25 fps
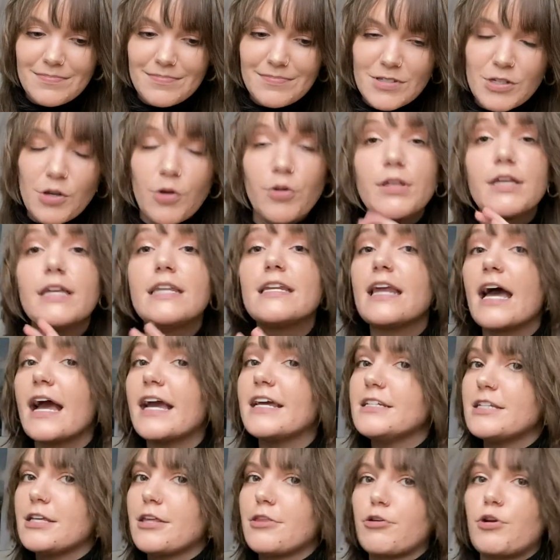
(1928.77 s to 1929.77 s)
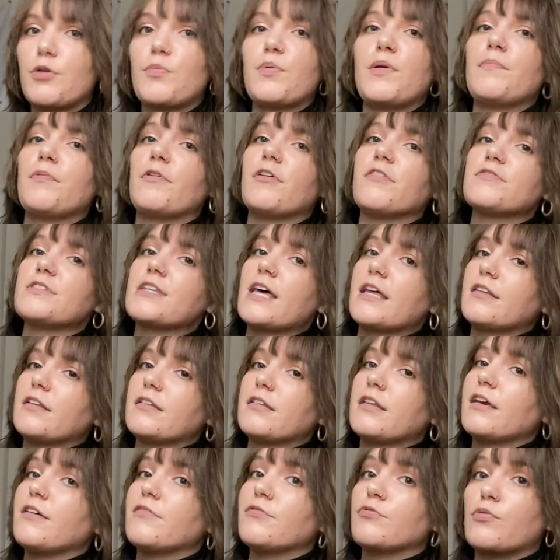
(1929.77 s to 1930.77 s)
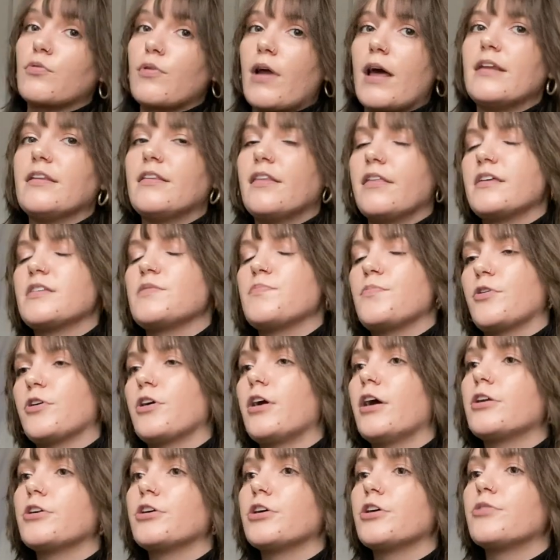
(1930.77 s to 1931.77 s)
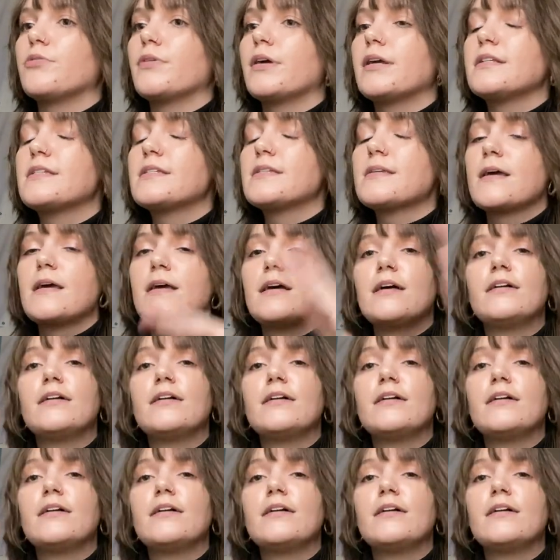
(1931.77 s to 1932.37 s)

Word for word: So only ninety-three people have said that they've read this book on Goodreads.